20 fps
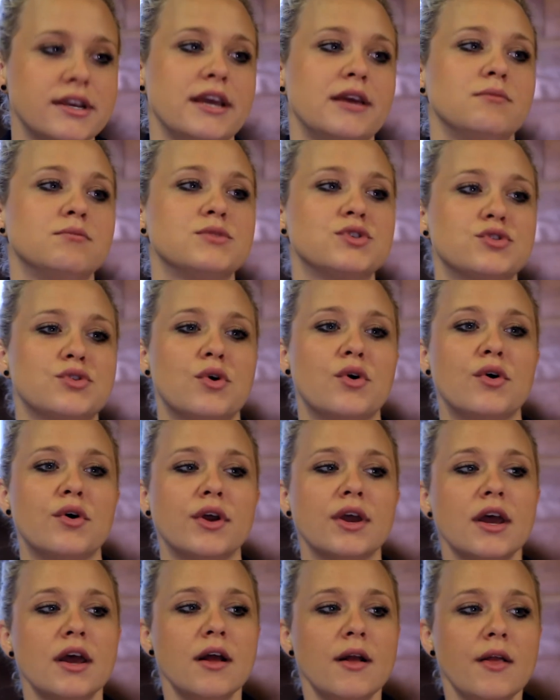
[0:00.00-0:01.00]
them. So
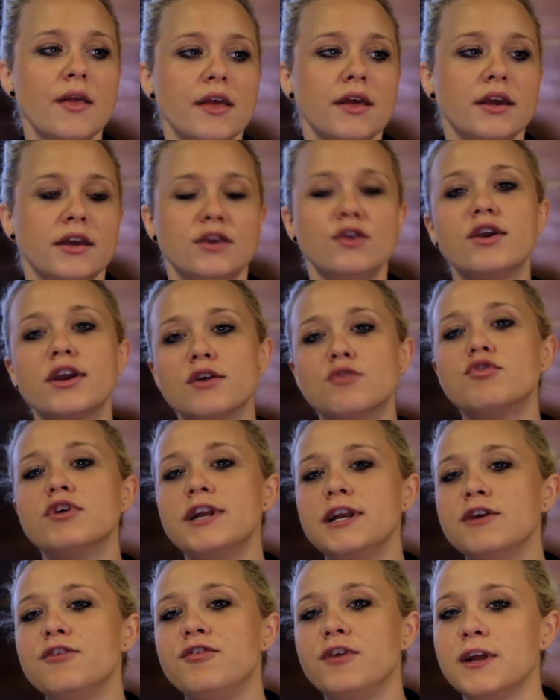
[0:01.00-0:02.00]
you can
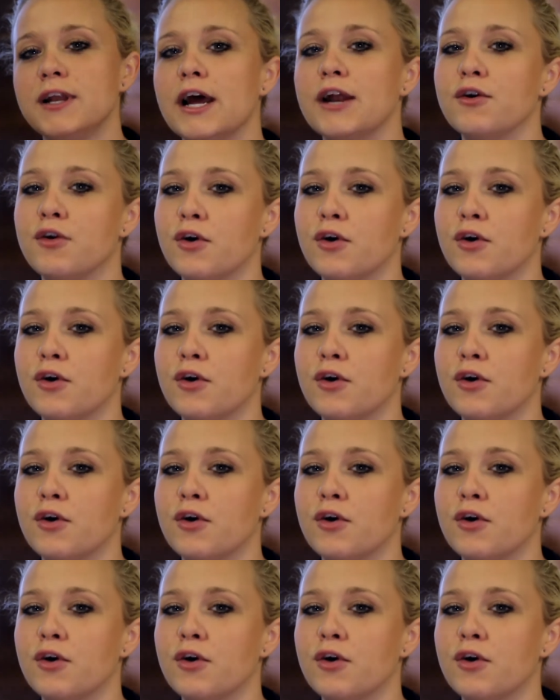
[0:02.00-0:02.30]
really feel at